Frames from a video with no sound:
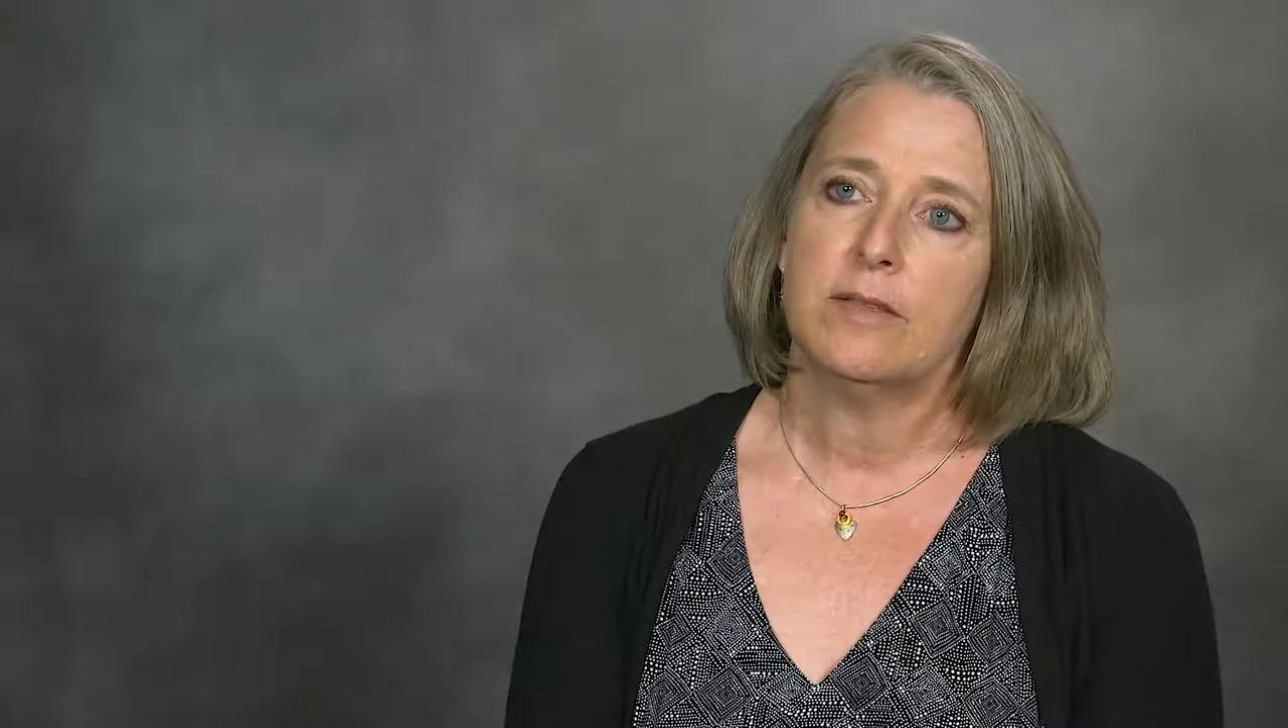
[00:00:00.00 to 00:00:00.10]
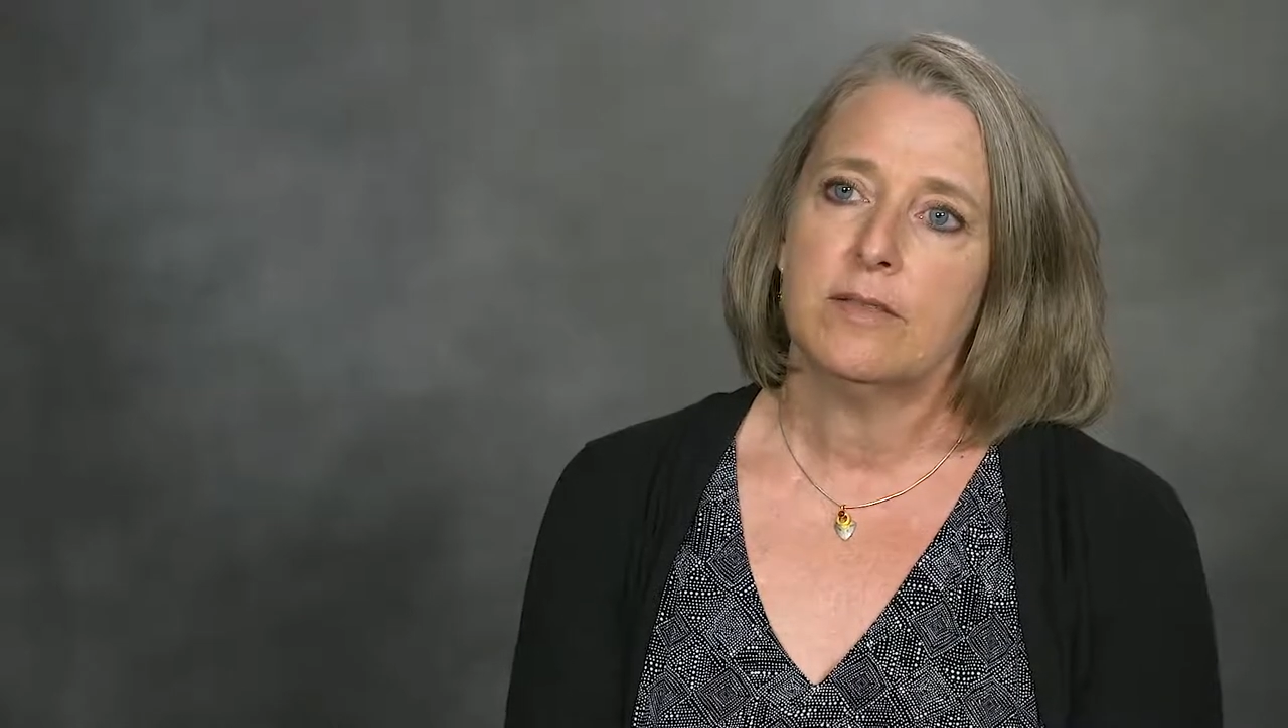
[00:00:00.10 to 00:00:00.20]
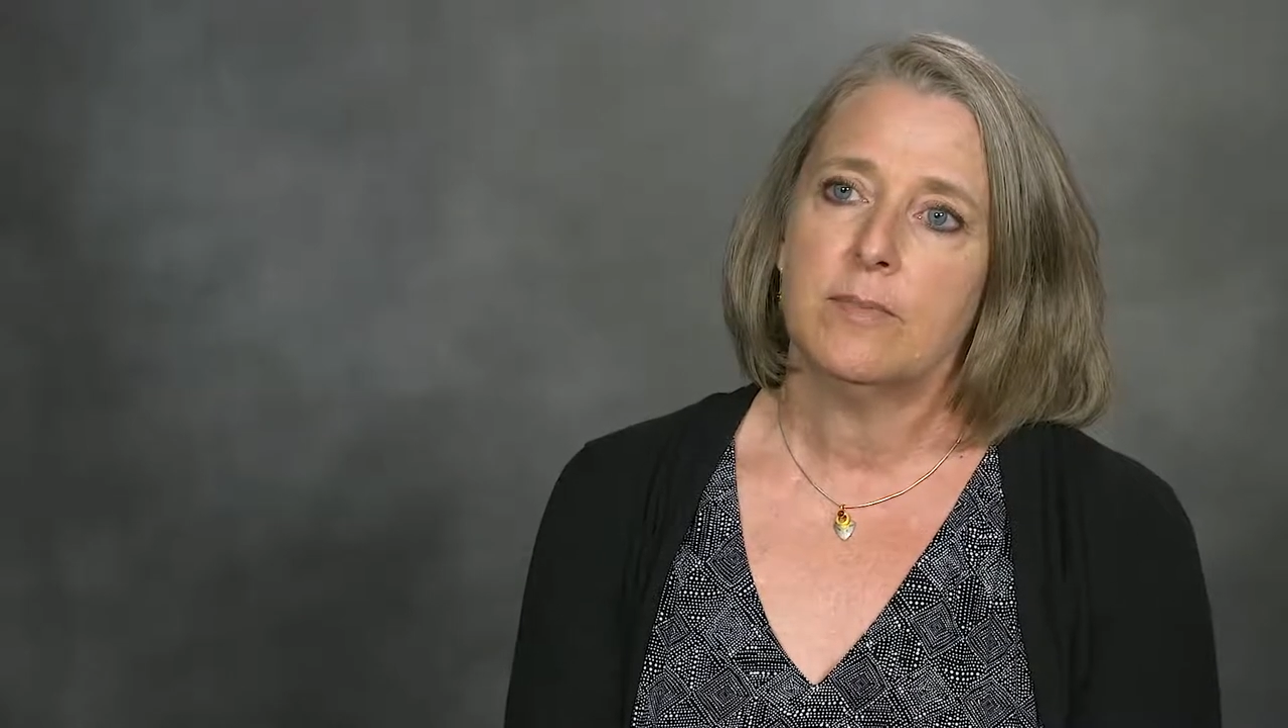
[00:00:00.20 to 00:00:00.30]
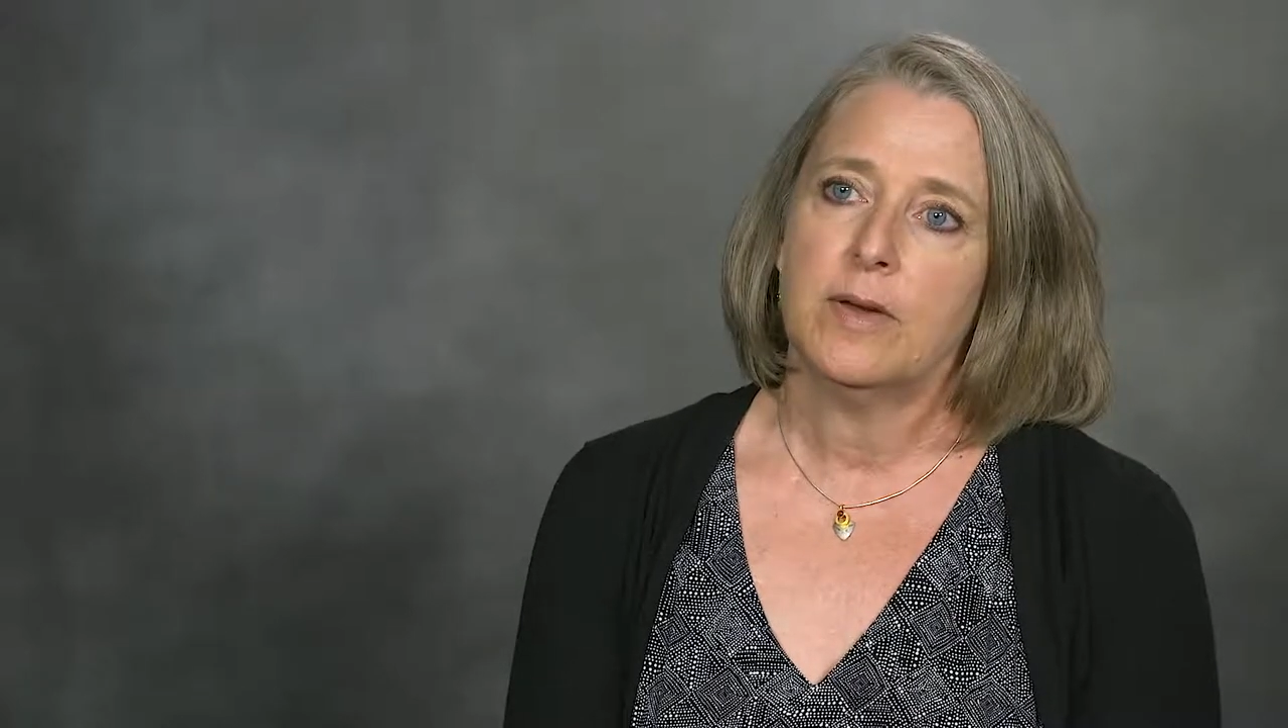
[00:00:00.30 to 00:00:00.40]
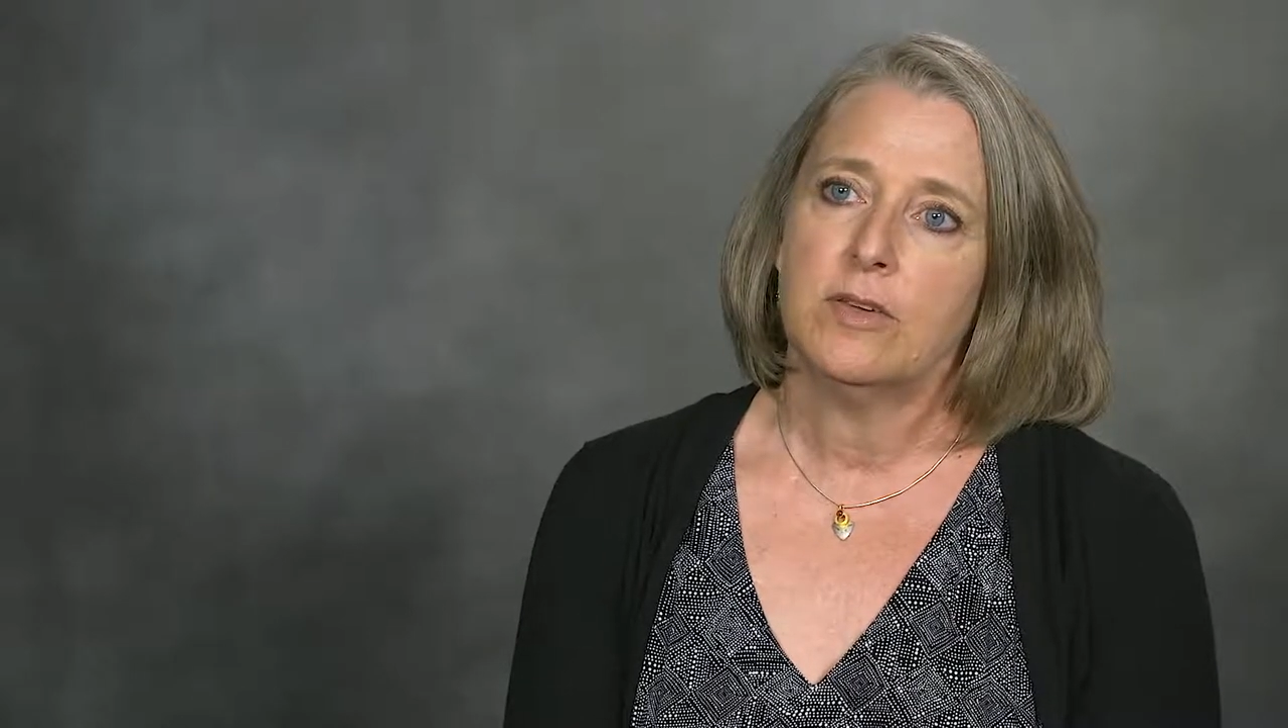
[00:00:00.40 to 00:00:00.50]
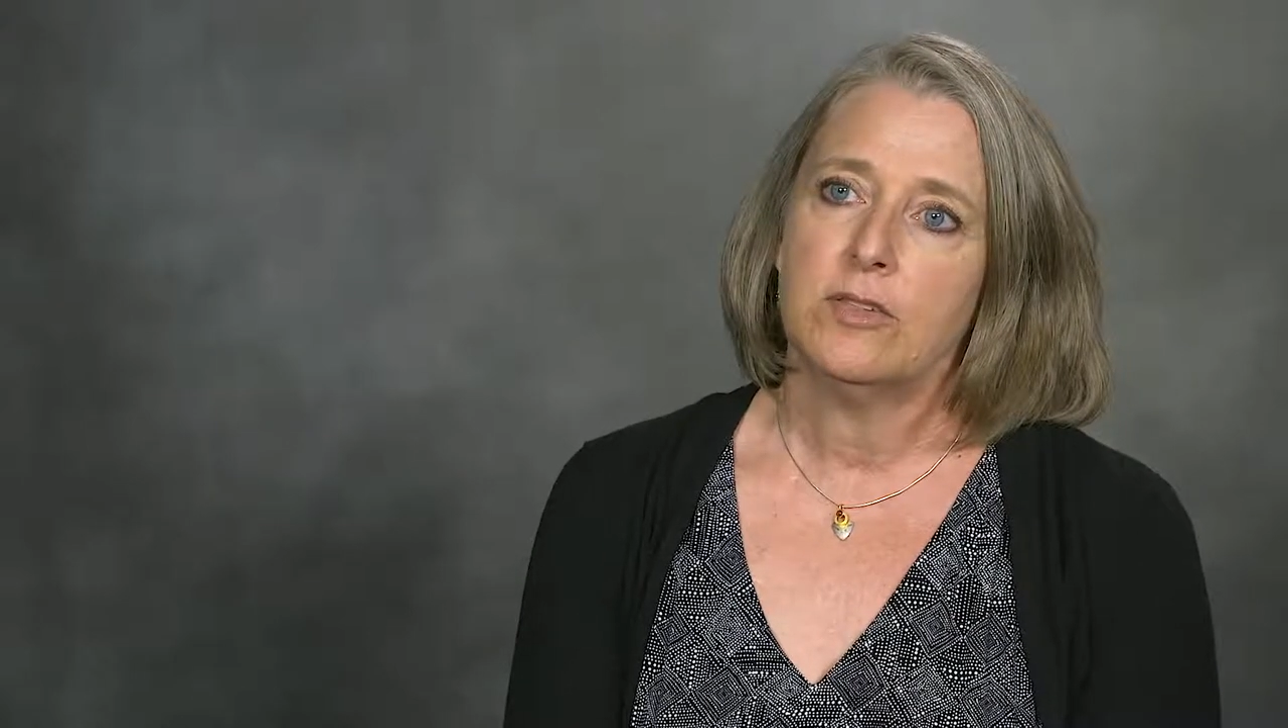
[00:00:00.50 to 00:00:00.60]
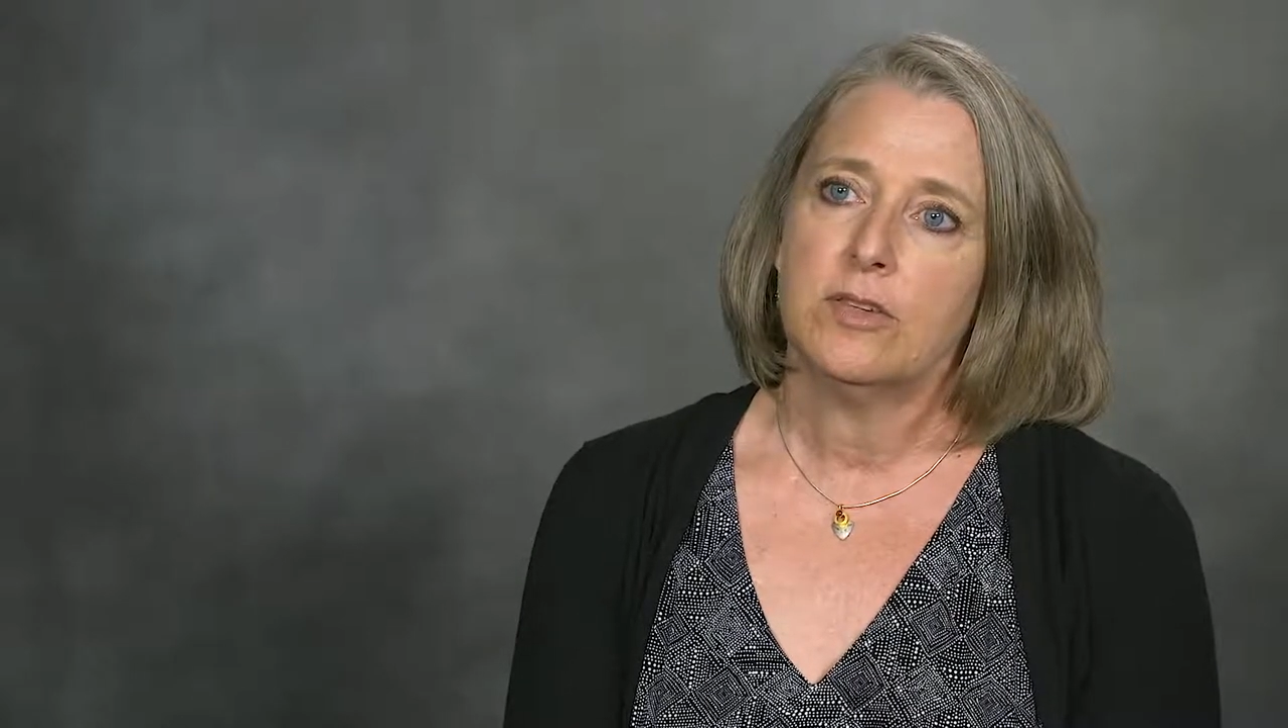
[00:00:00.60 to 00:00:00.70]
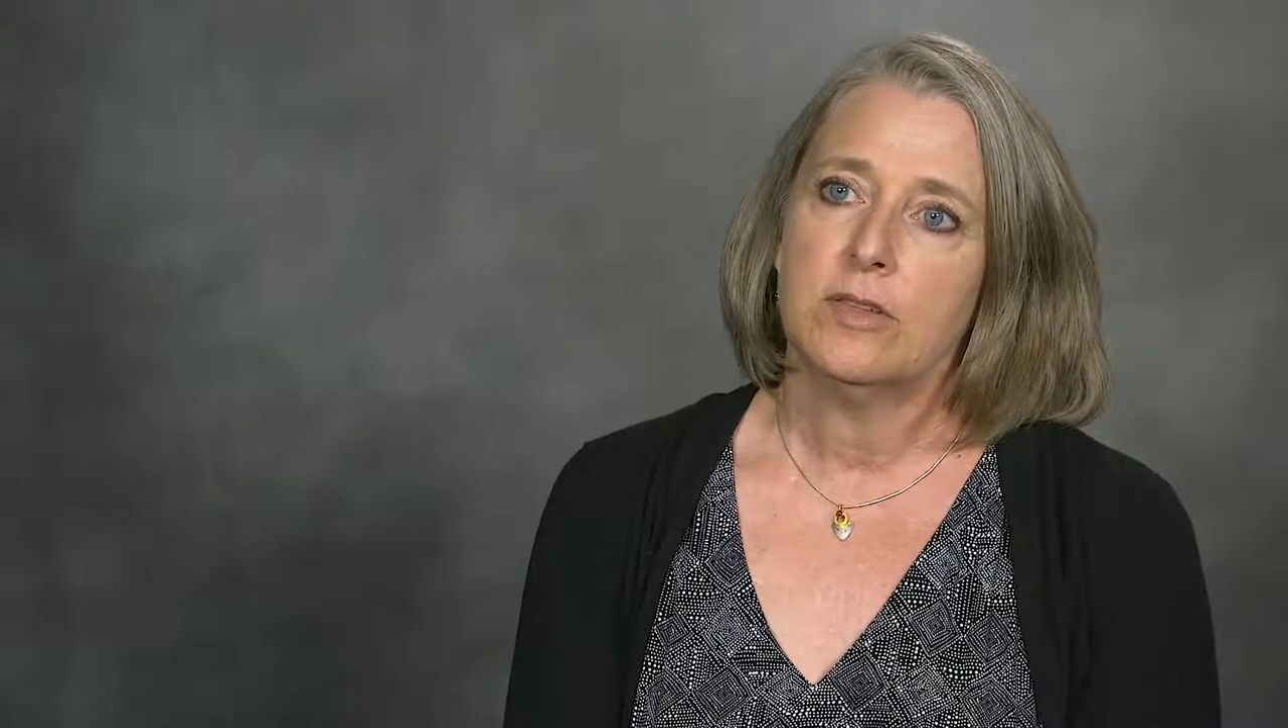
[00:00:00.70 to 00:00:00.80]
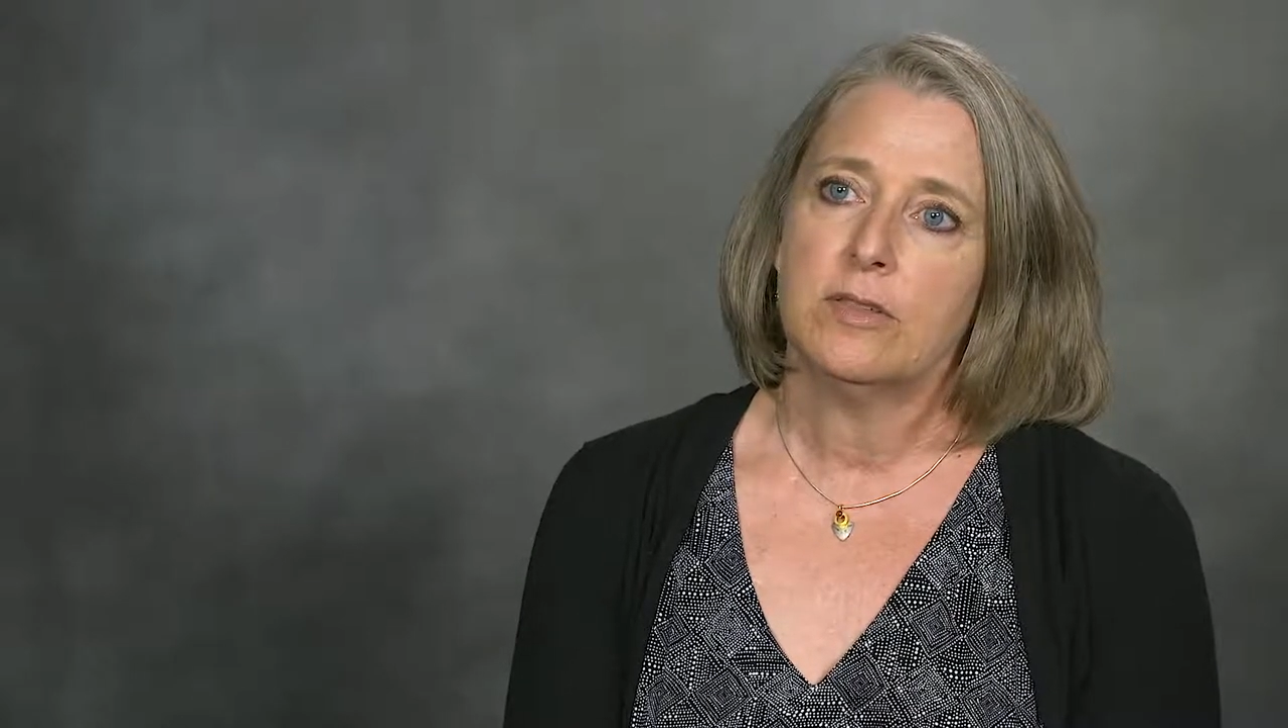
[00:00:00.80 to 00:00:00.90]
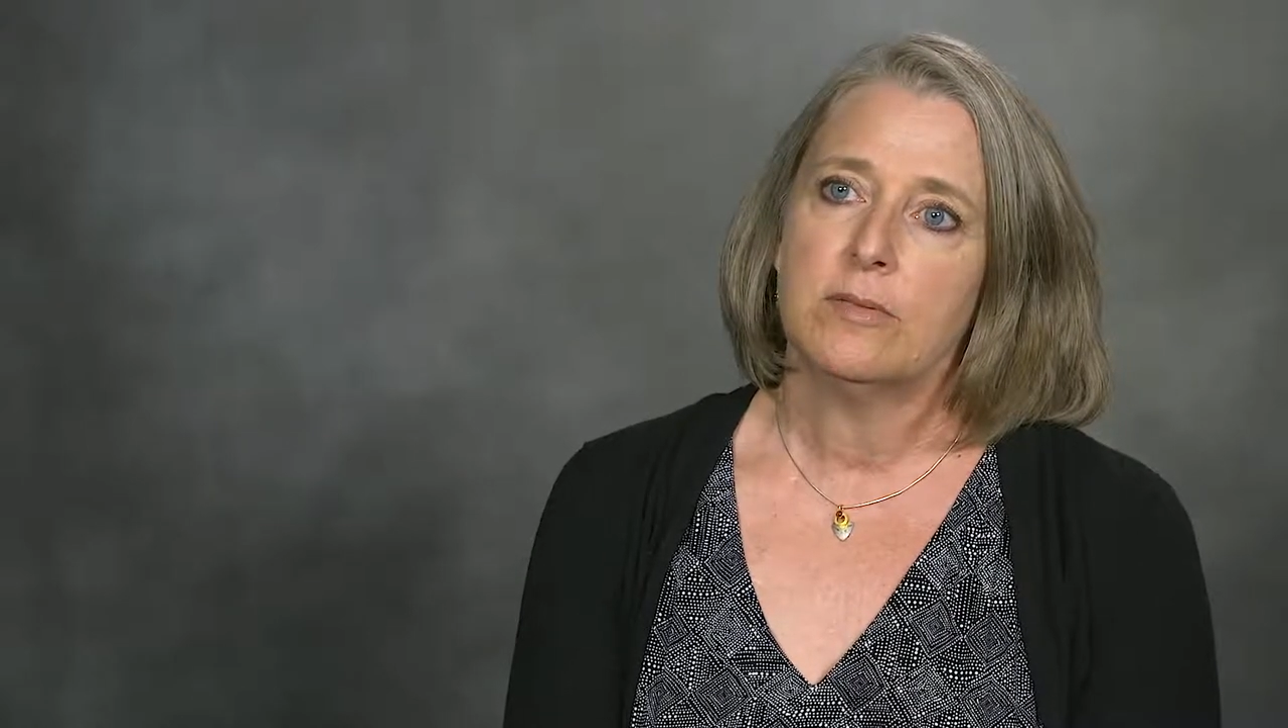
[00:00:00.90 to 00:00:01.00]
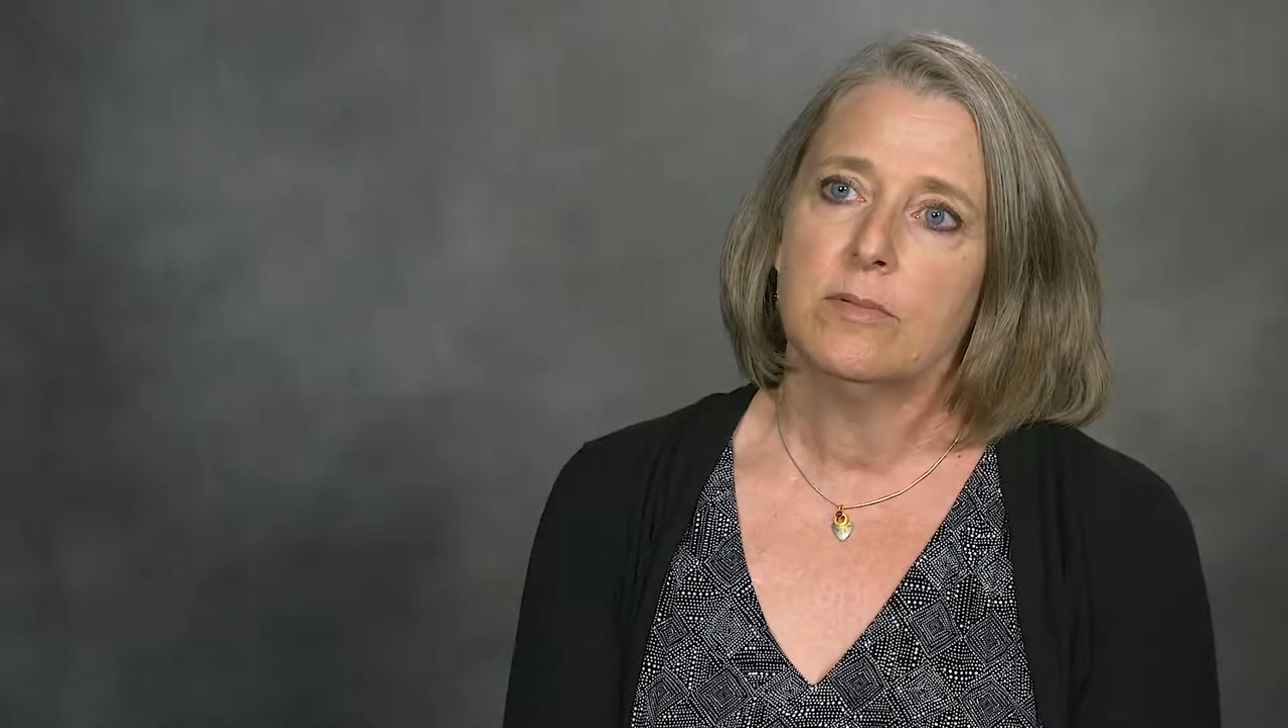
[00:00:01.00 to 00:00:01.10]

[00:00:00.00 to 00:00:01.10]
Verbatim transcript: to the patient